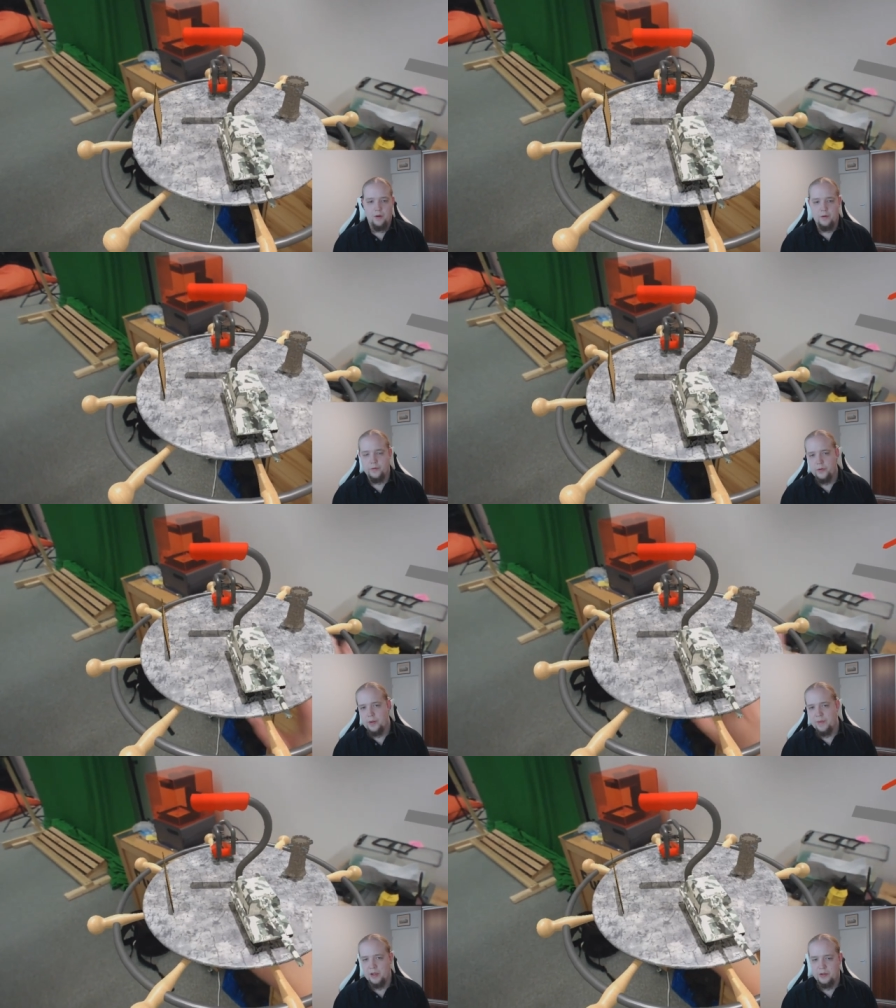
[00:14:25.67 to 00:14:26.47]
onto the
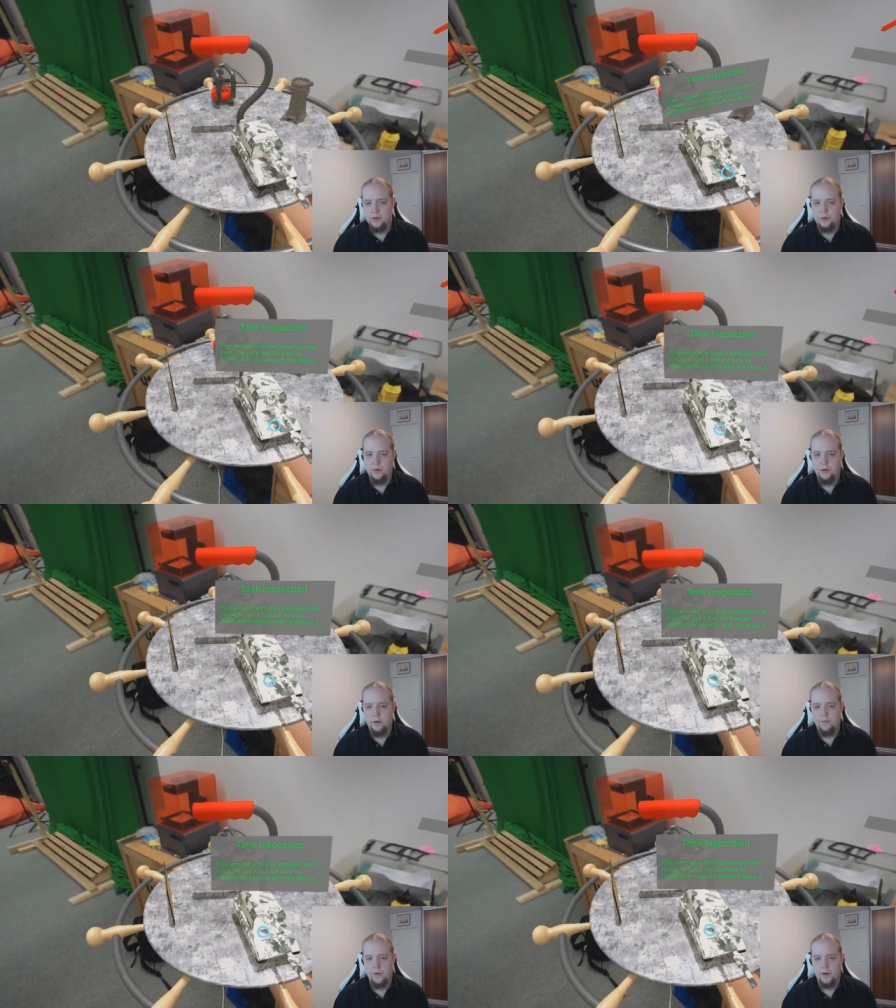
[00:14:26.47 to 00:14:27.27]
Meta 2
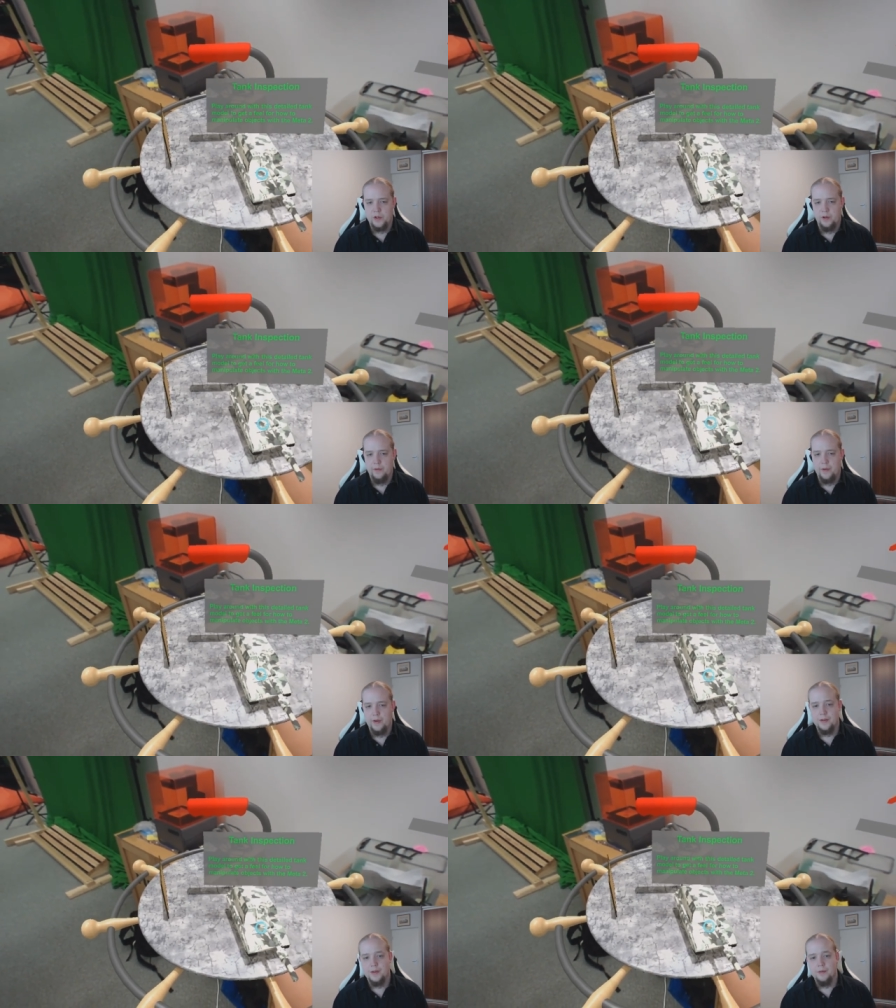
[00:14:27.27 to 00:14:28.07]
version of
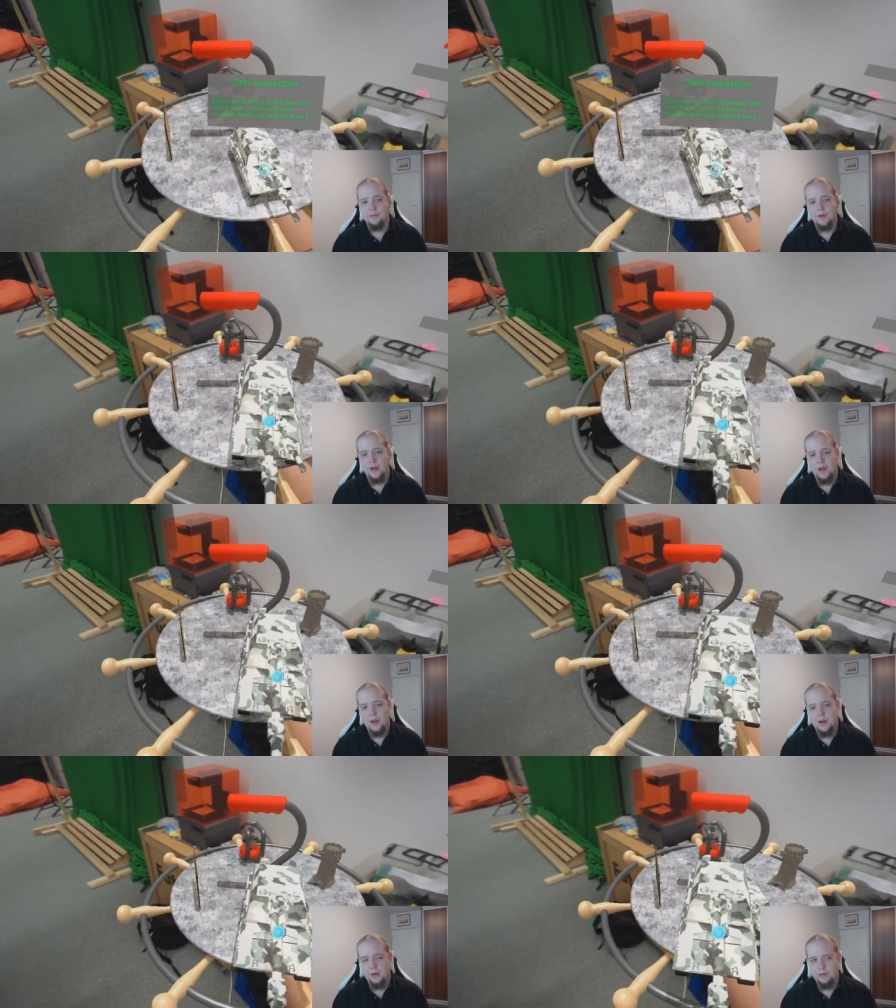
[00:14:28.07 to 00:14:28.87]
things.
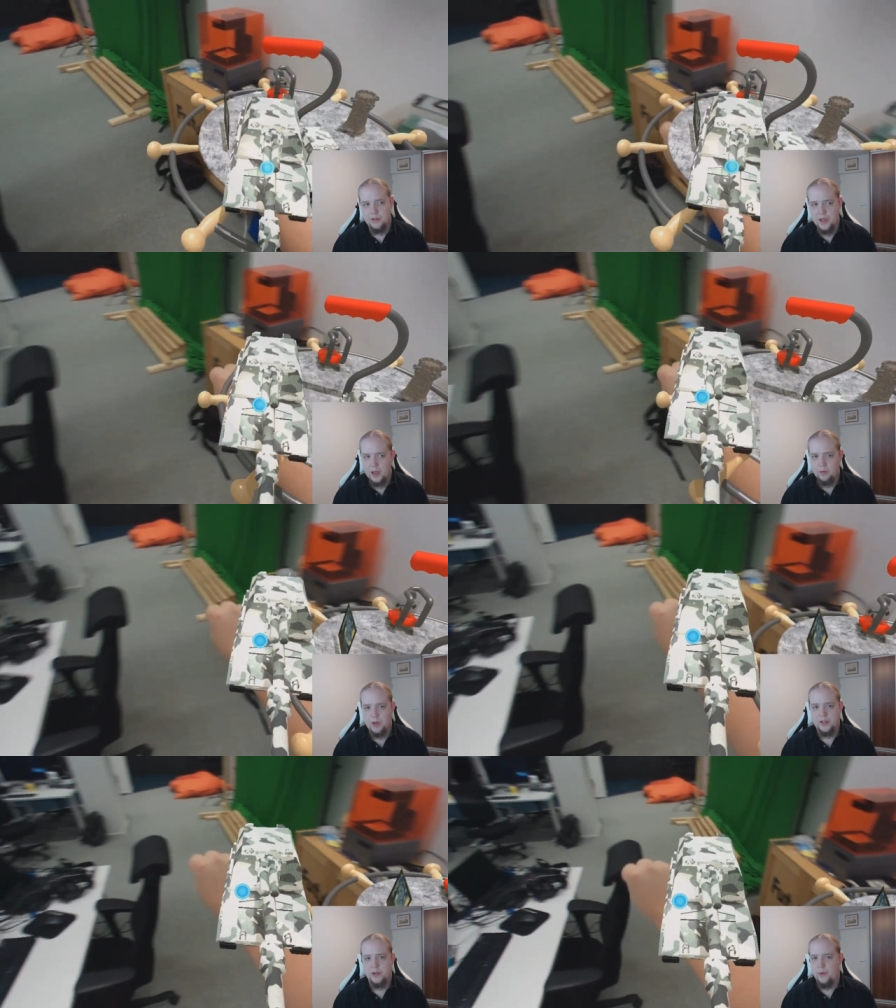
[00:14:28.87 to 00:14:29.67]

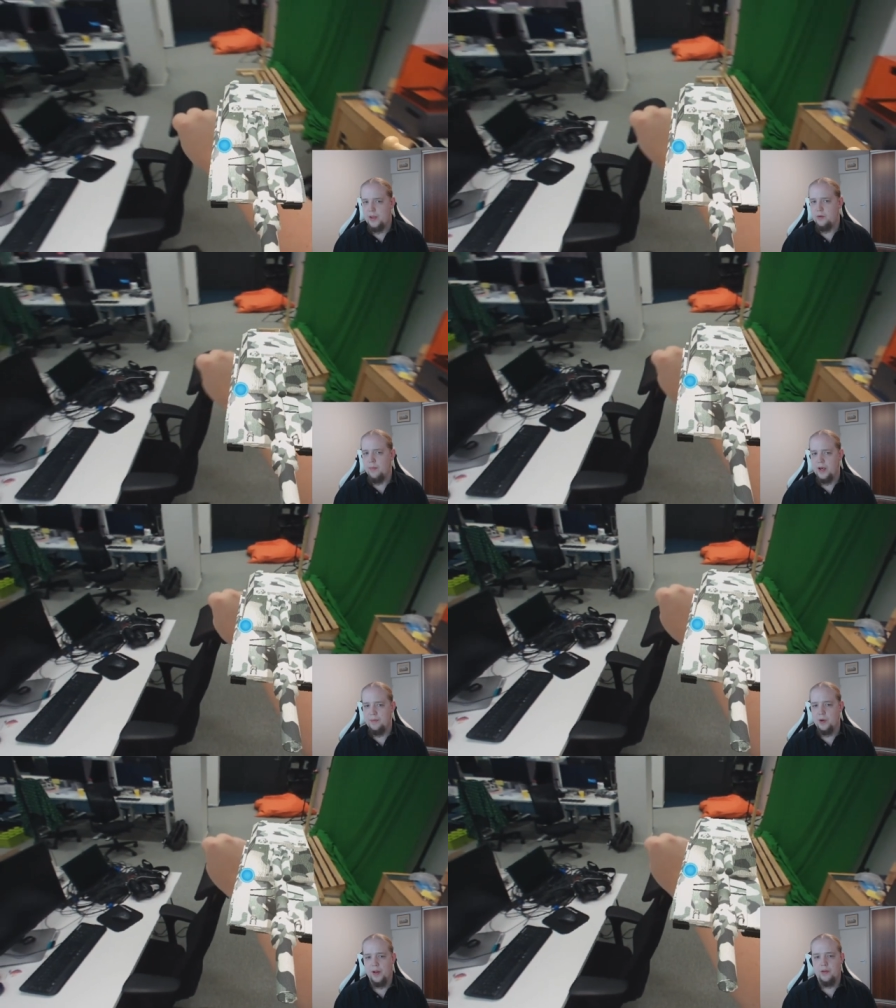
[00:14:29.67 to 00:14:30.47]
Design-wise, the way you
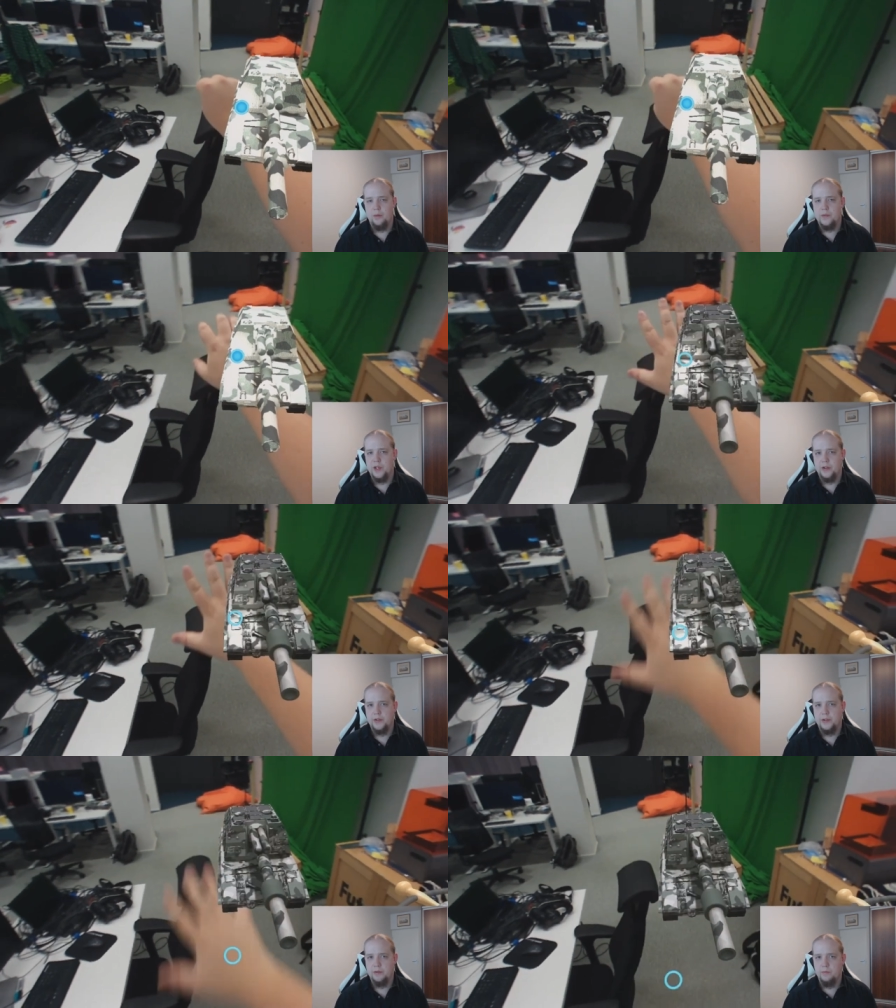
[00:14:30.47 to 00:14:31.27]
manipulate objects